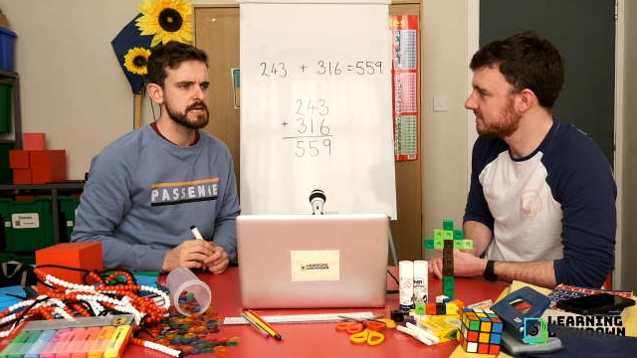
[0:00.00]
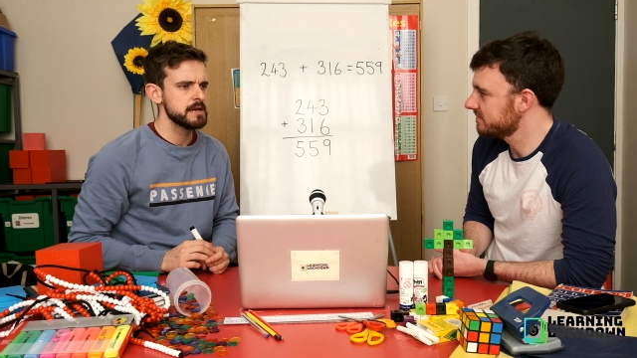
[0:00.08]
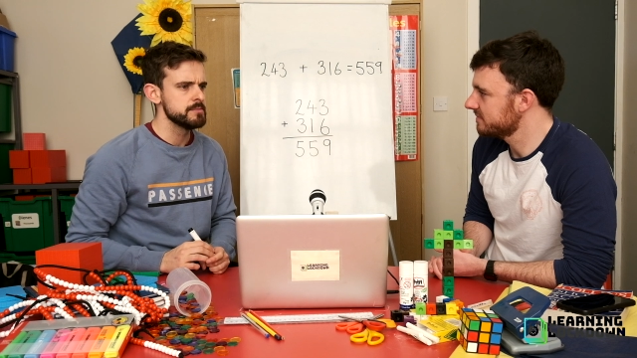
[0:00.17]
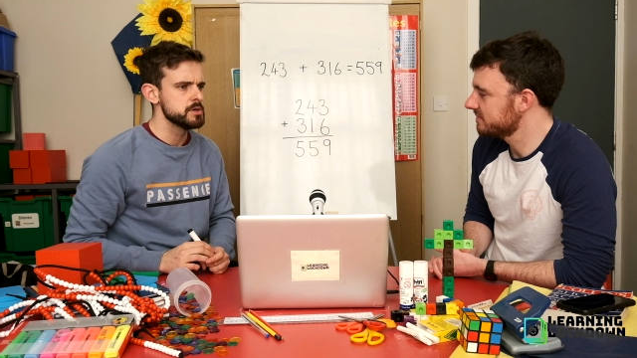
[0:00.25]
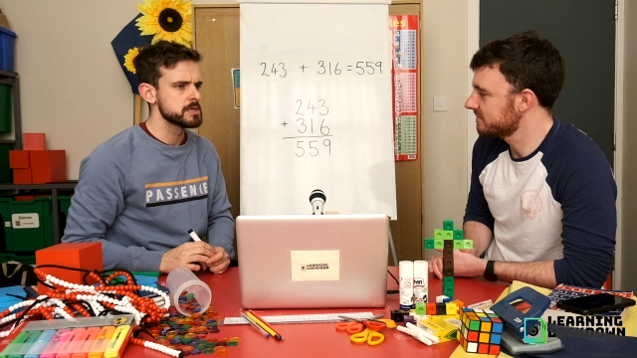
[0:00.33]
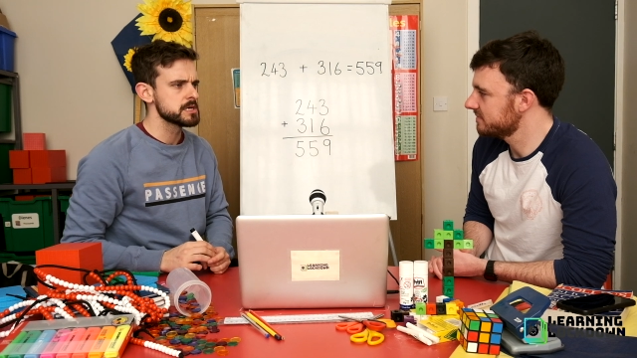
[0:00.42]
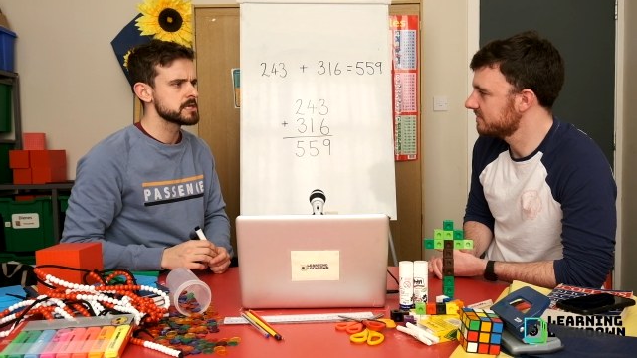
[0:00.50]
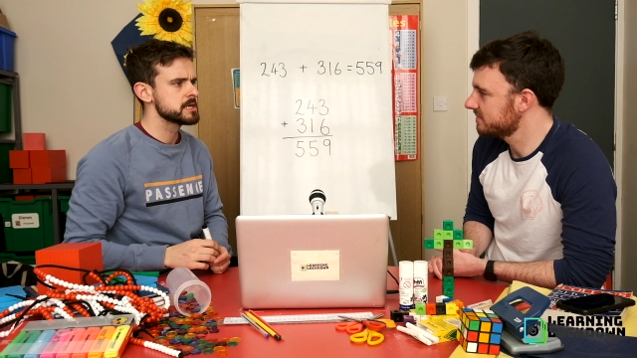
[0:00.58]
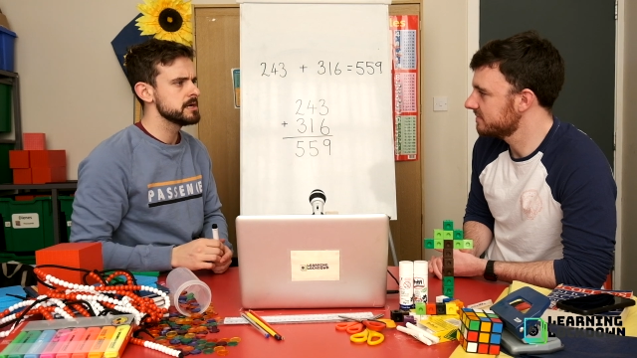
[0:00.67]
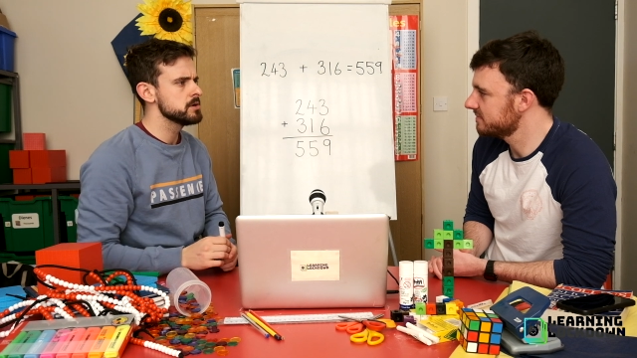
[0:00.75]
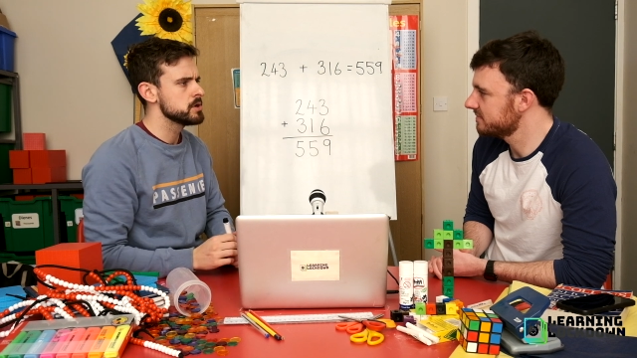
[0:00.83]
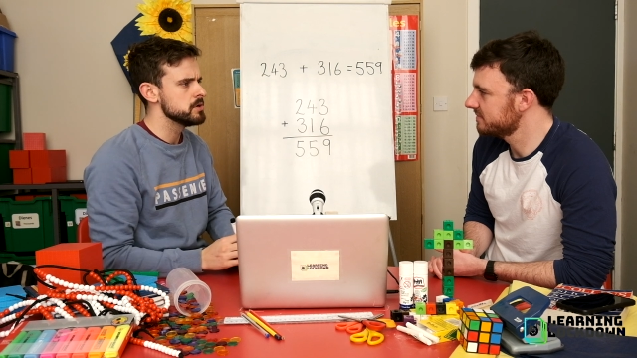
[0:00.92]
Speaker 1: time using a
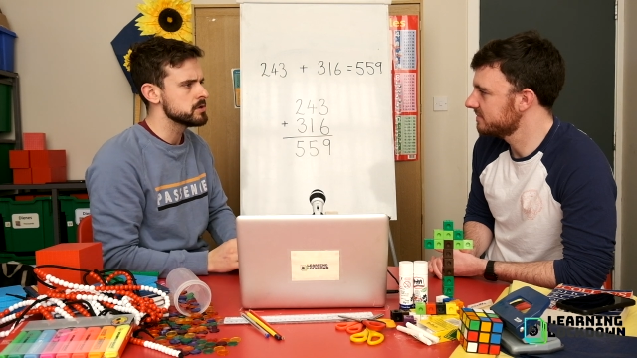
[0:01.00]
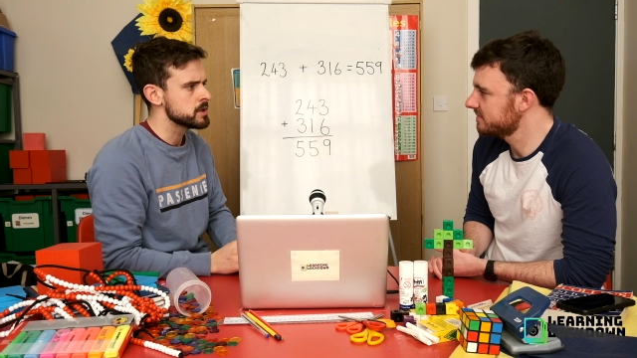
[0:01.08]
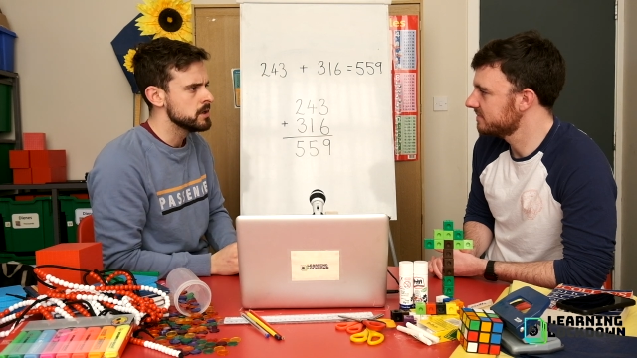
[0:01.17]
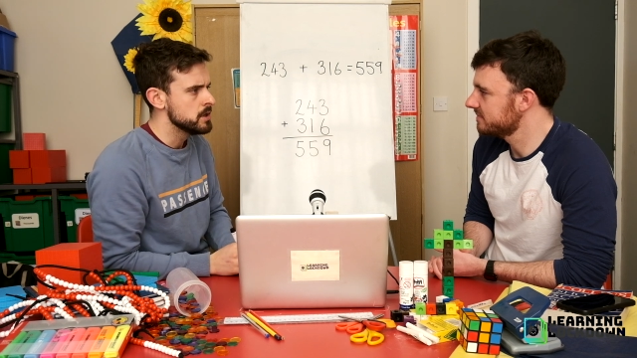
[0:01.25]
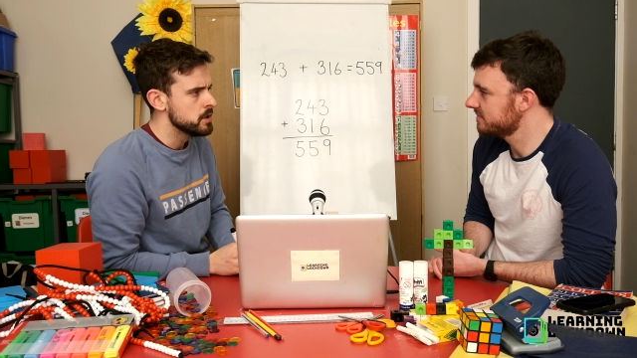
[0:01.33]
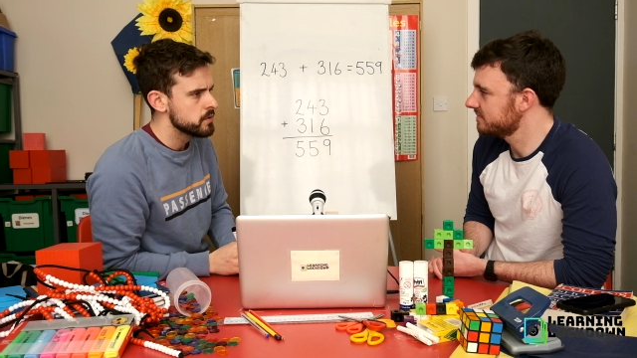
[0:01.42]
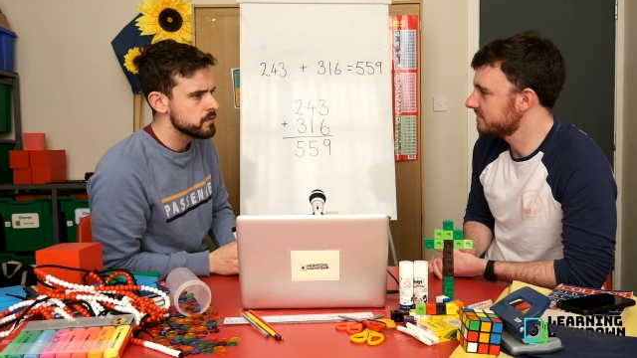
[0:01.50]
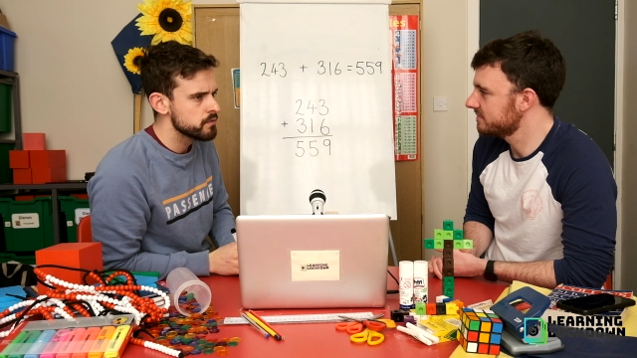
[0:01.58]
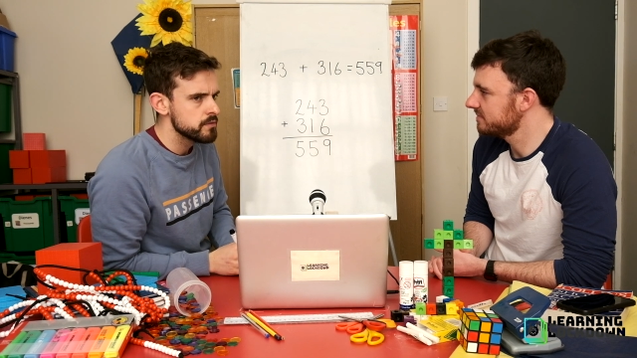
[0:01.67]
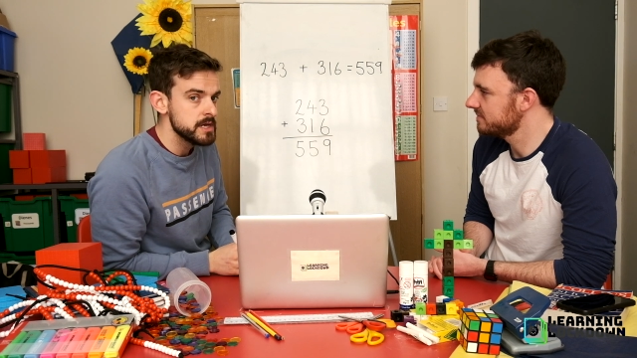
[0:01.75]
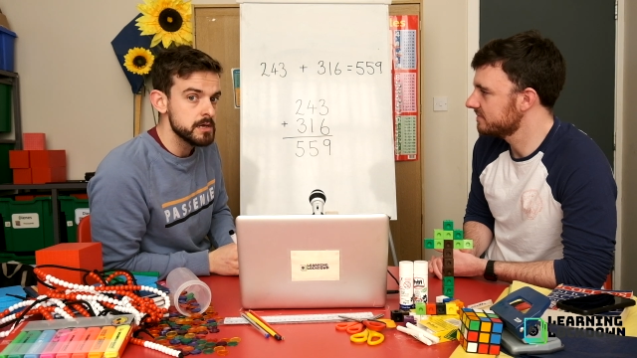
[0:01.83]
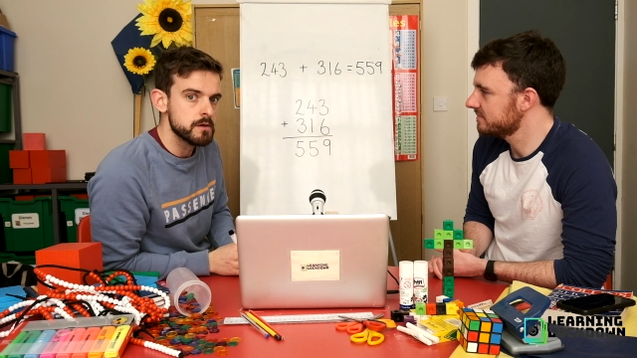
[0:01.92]
skill called
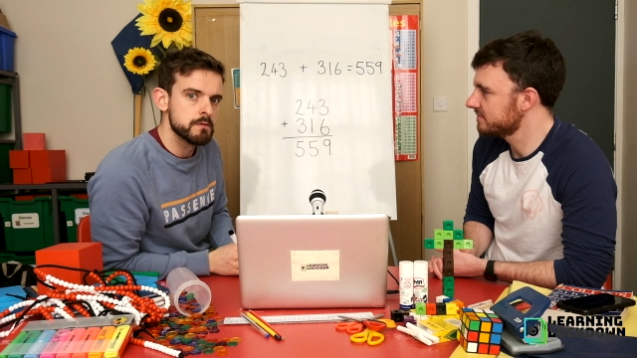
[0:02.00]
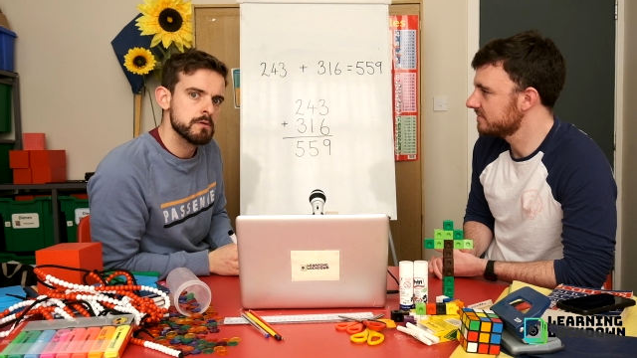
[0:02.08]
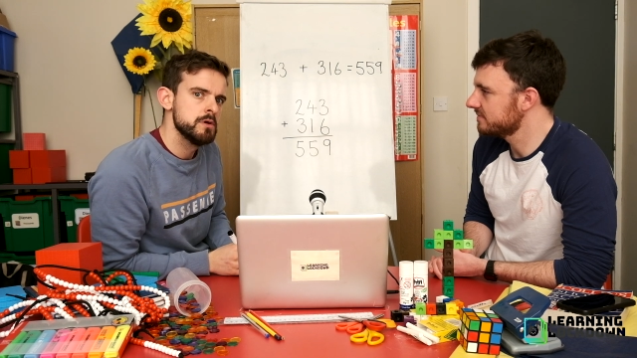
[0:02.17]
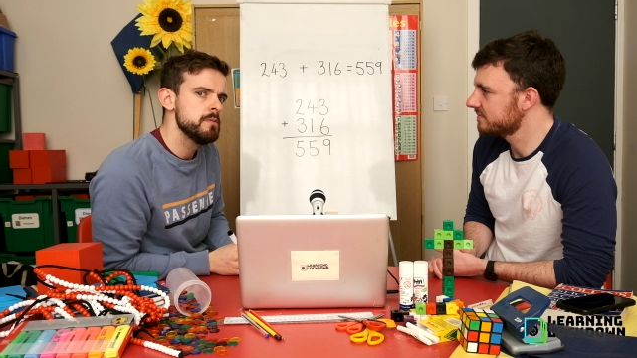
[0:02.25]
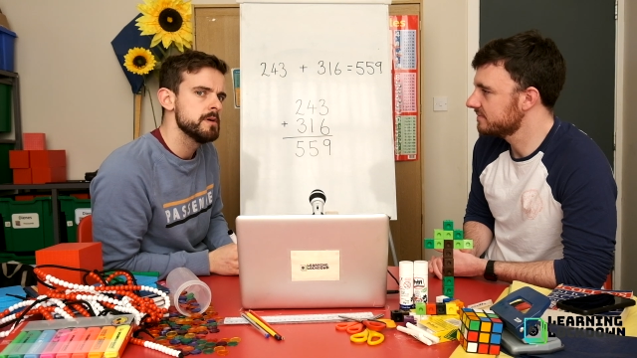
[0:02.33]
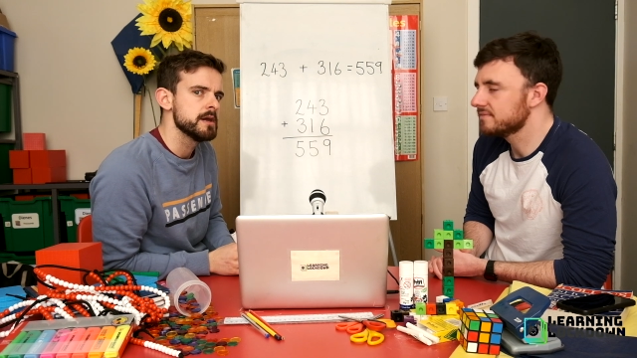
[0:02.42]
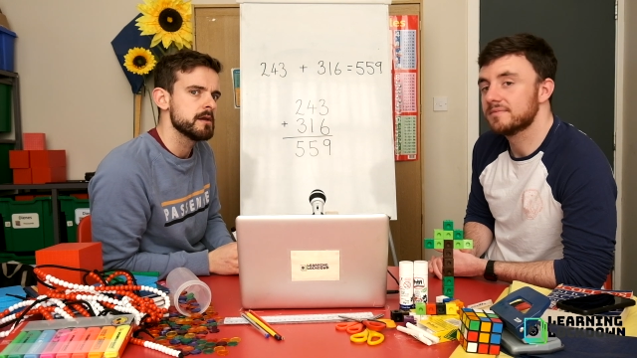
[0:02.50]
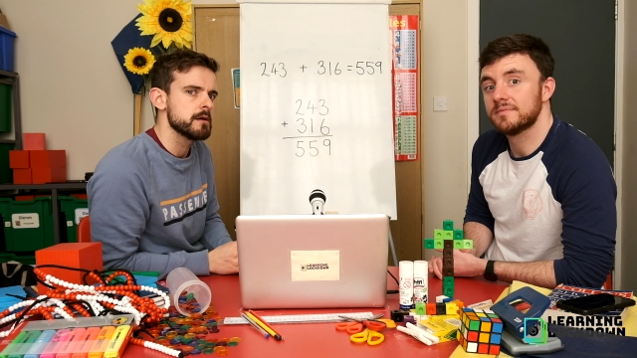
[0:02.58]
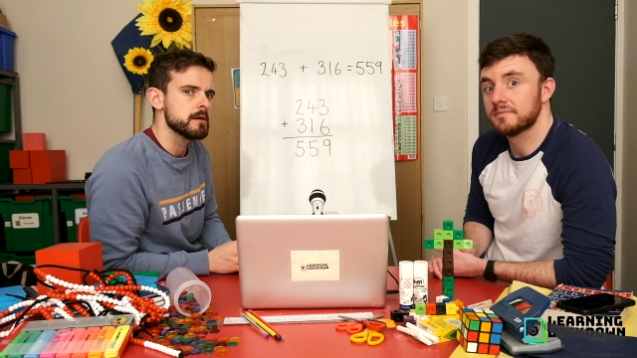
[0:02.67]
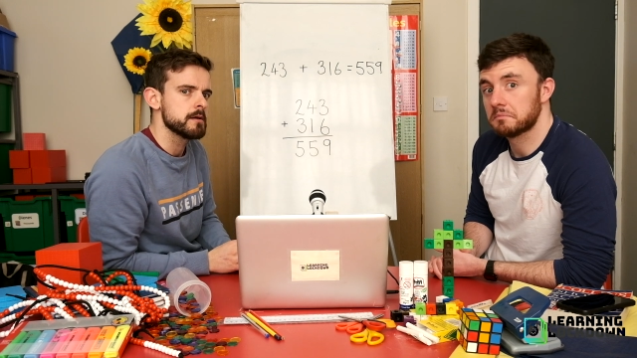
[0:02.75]
regrouping.